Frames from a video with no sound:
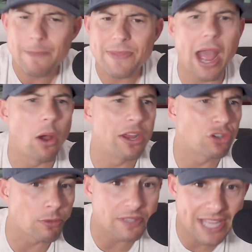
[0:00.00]
Now, in
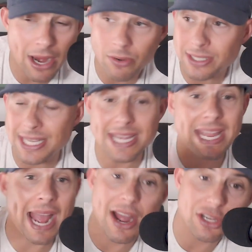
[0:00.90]
terms of guarantee,
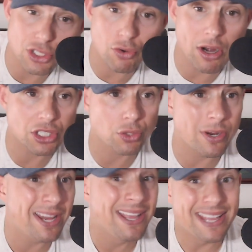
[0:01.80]
how you structure
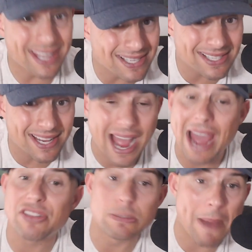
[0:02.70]
it, he is a
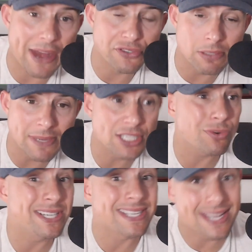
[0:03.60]
guy that's battled some
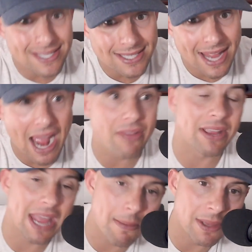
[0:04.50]
injuries. He is a guy that
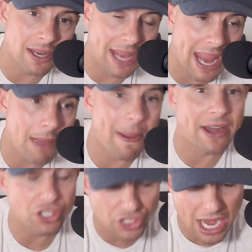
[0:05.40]
came into camp out
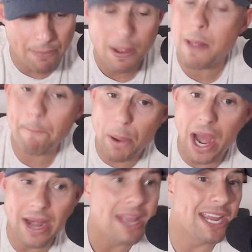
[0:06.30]
of shape,
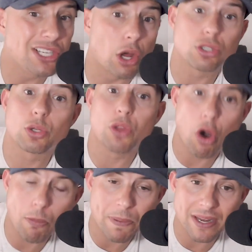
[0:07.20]
but he's also the
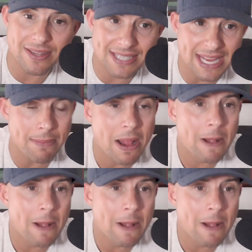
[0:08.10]
heartbeat of the team.